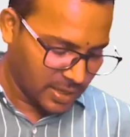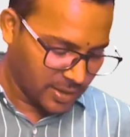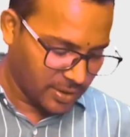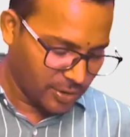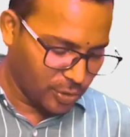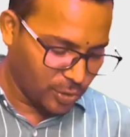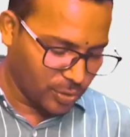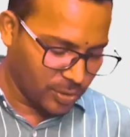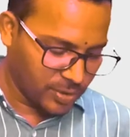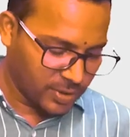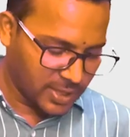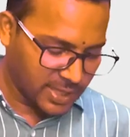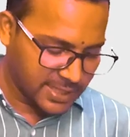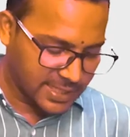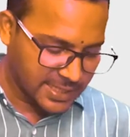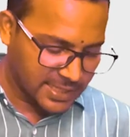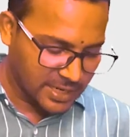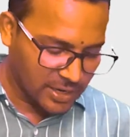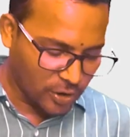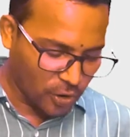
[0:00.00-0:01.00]
this
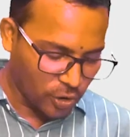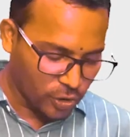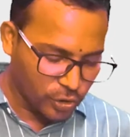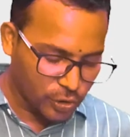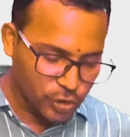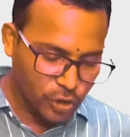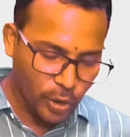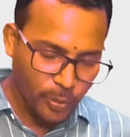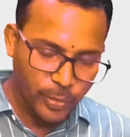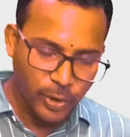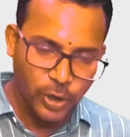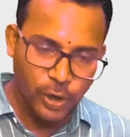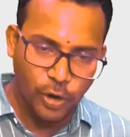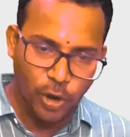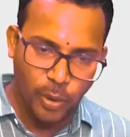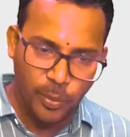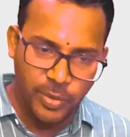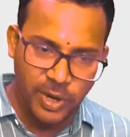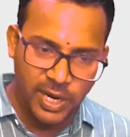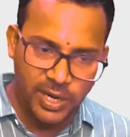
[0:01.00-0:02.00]
is an autosomal
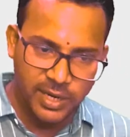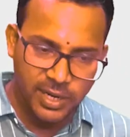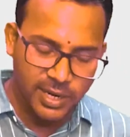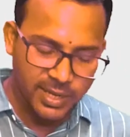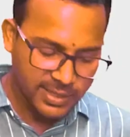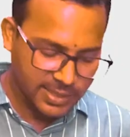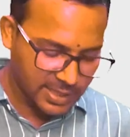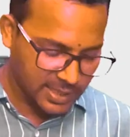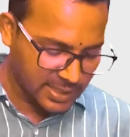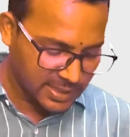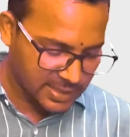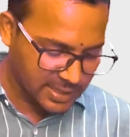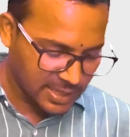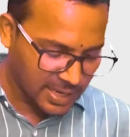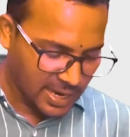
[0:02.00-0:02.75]
dominant disease,